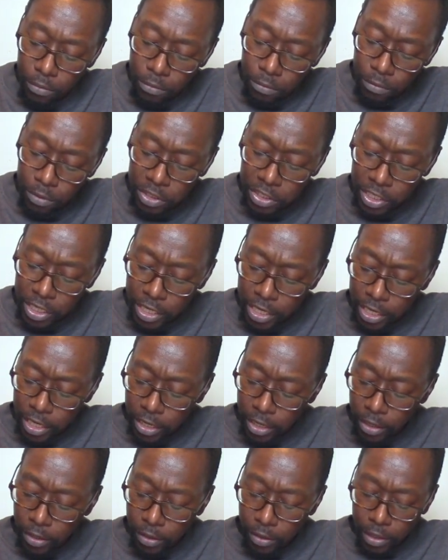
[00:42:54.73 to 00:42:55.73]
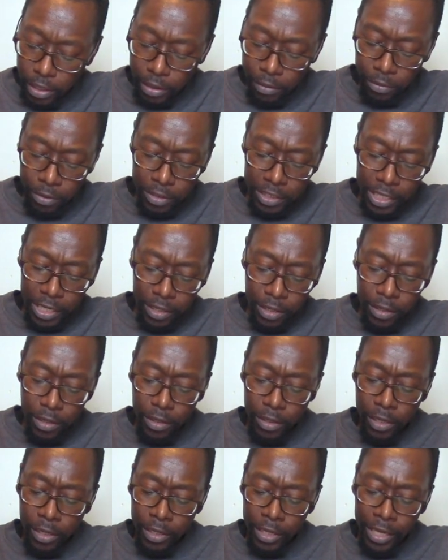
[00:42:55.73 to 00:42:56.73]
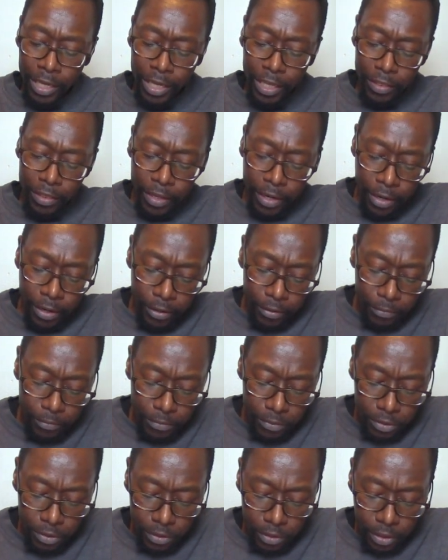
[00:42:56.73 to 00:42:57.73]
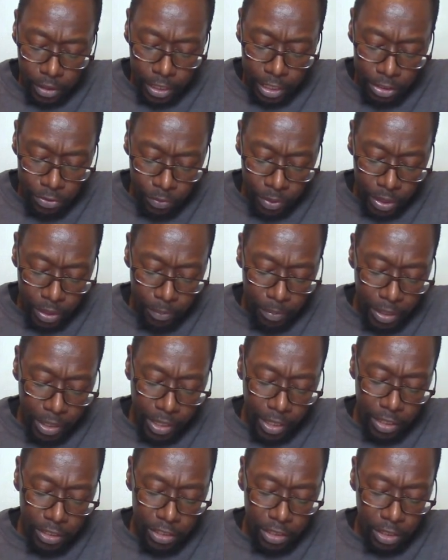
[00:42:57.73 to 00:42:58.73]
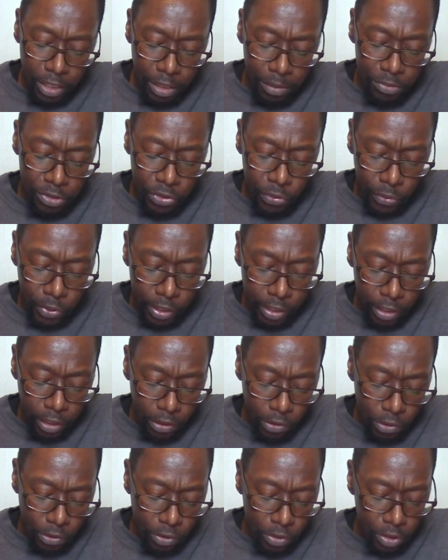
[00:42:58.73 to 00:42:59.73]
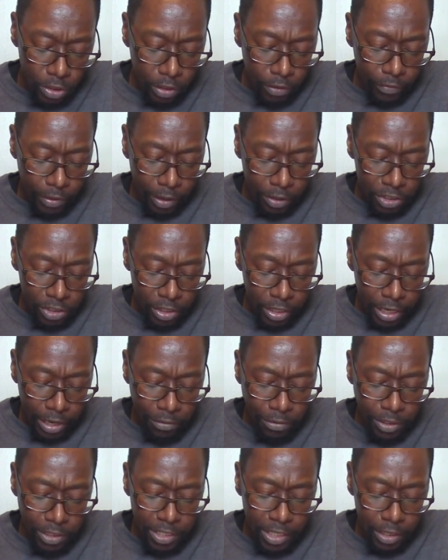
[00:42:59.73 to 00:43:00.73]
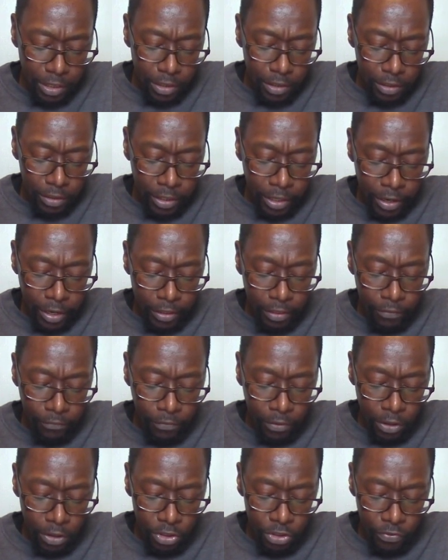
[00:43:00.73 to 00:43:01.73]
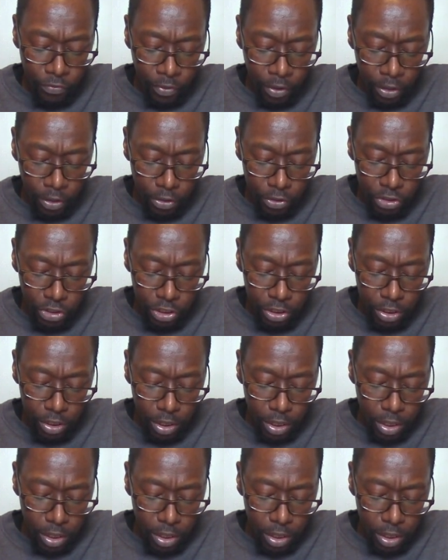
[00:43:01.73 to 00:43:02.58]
We'll see here. I want to take a look again there as we begin to come to a close of our study. I want to take a look there at the 1st verse.